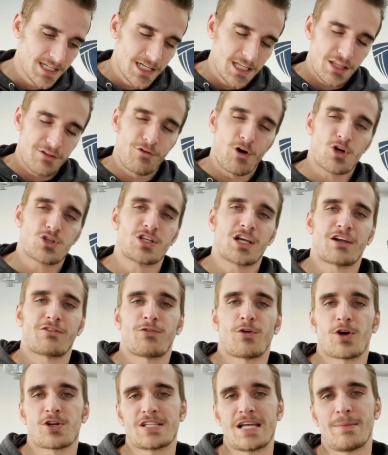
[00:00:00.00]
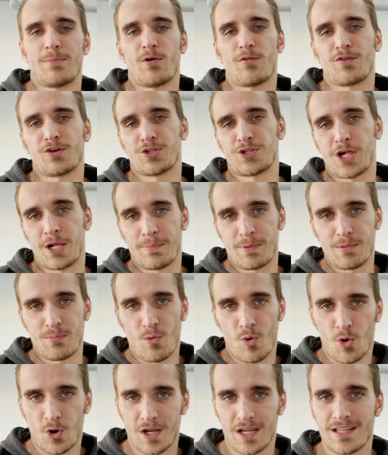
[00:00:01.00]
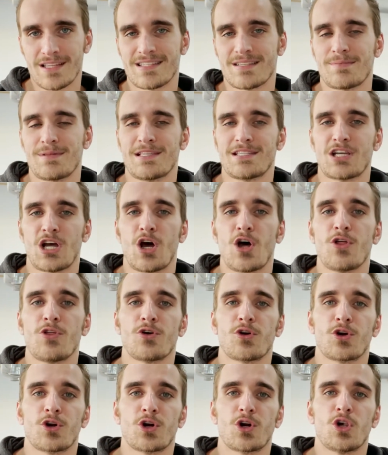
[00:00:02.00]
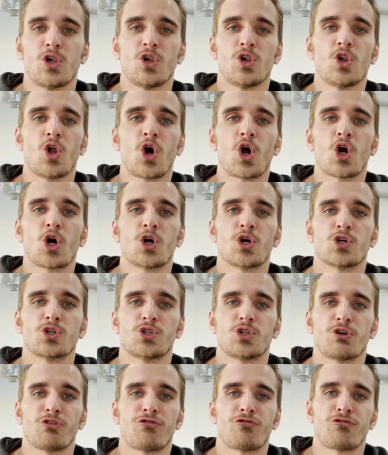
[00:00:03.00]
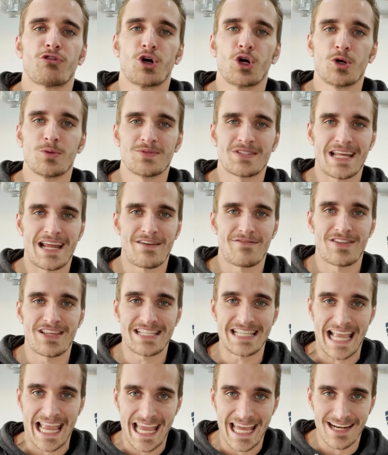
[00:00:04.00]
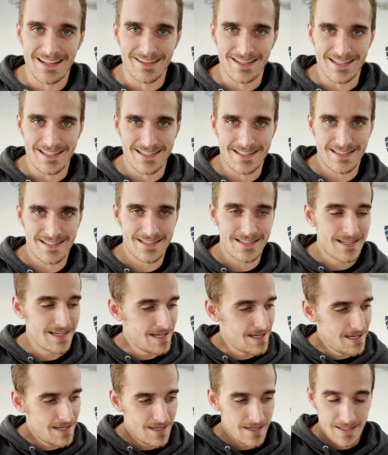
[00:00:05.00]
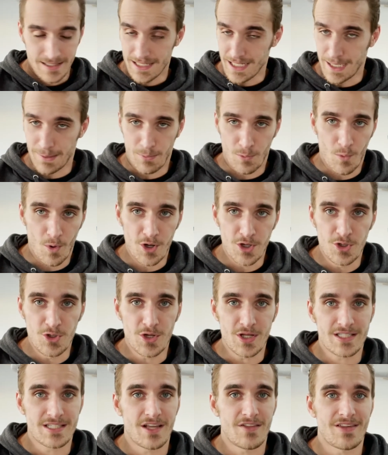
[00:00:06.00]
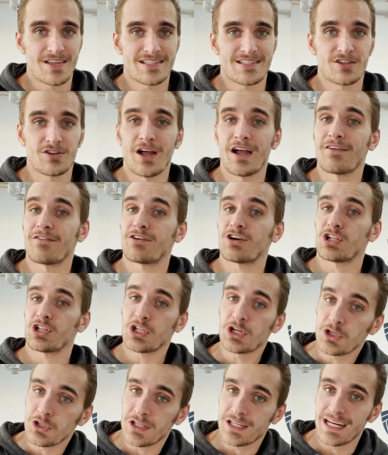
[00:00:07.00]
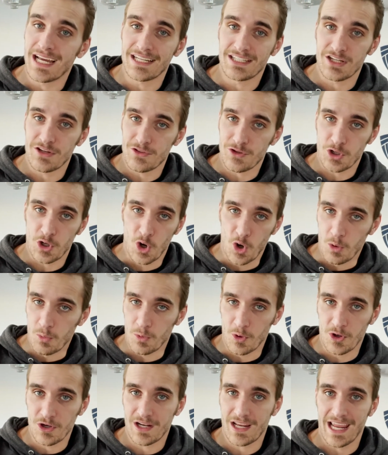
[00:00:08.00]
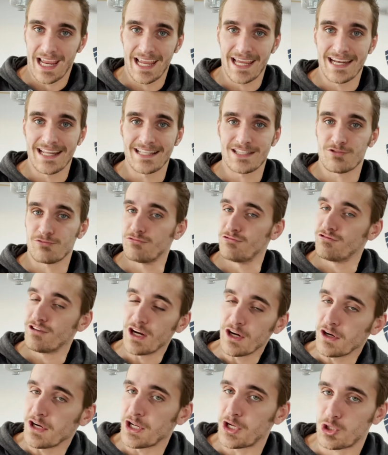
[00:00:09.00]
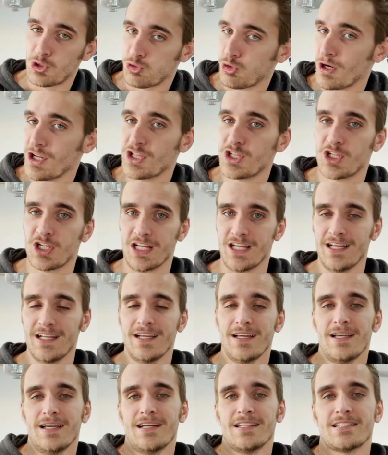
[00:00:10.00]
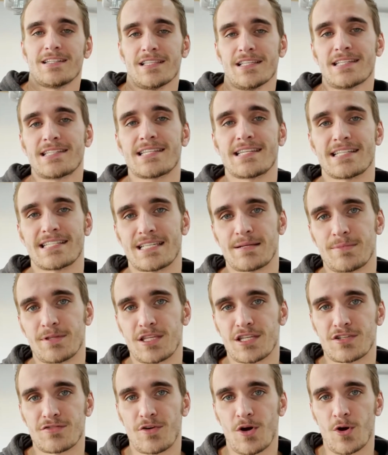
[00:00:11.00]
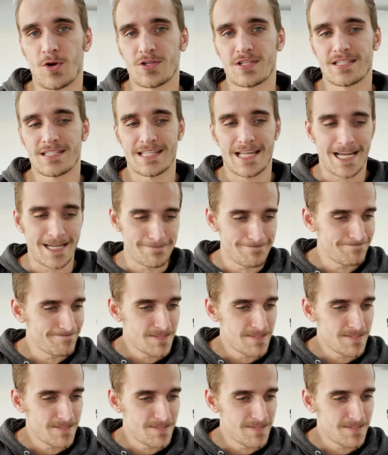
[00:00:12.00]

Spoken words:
folks like, for example, over at JP Morgan, so these other large firms that have these analysts, number one, you can tell they still have clearly not done their homework, and it's very cringy to listen to some of these folks, is that